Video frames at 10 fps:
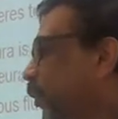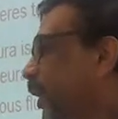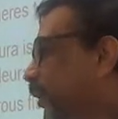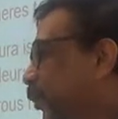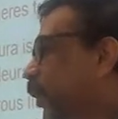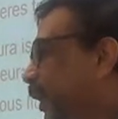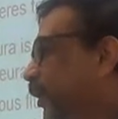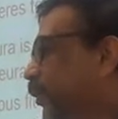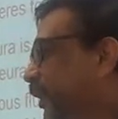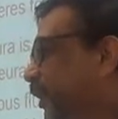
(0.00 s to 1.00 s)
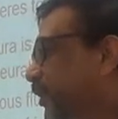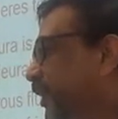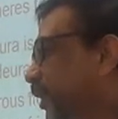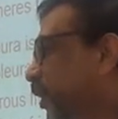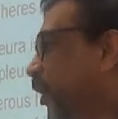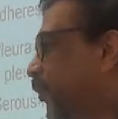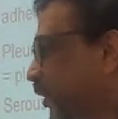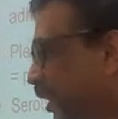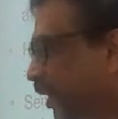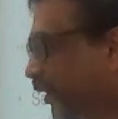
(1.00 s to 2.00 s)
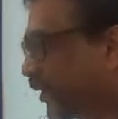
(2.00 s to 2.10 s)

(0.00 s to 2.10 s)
one way we can say collapsed lung,